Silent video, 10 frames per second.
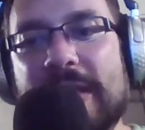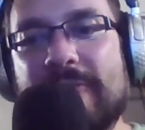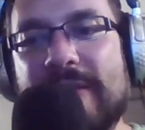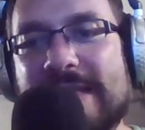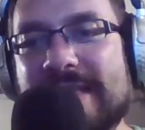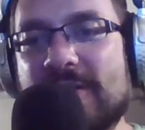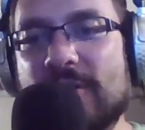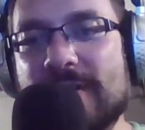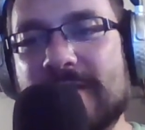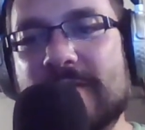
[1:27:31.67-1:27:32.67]
fancy
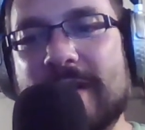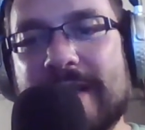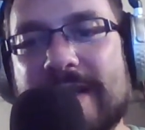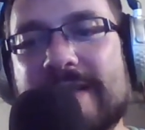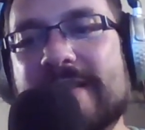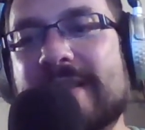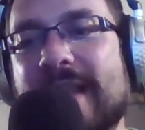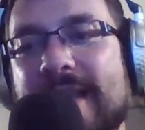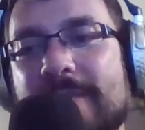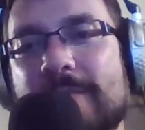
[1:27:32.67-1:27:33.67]
should strike us,
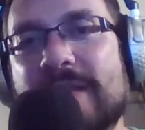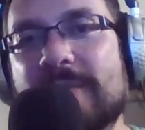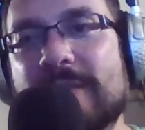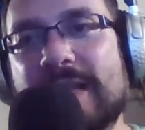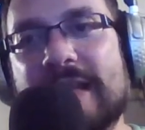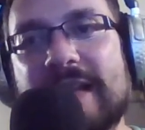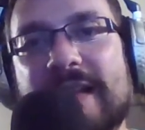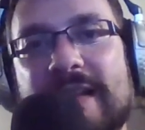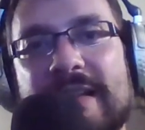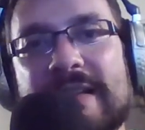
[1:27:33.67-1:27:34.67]
that we will